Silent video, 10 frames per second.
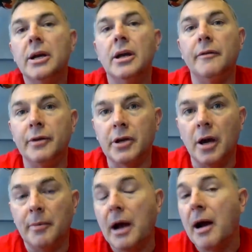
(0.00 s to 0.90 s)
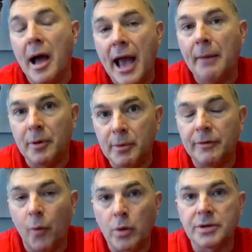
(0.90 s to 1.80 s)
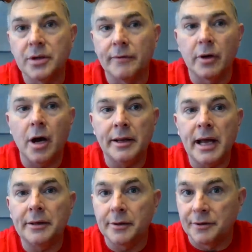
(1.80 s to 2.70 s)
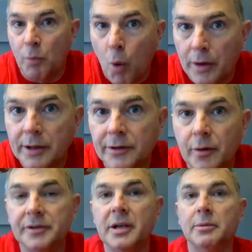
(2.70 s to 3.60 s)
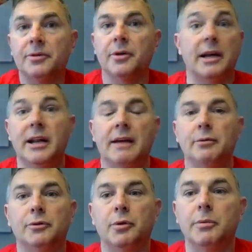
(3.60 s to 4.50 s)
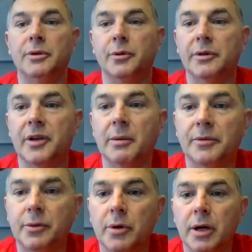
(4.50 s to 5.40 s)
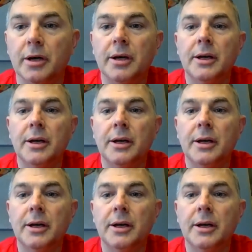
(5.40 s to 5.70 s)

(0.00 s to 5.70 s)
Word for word: if you come now i happen to be fortunate enough to gone down there this morning so i was able to i didn't have those with me so i was able to uh,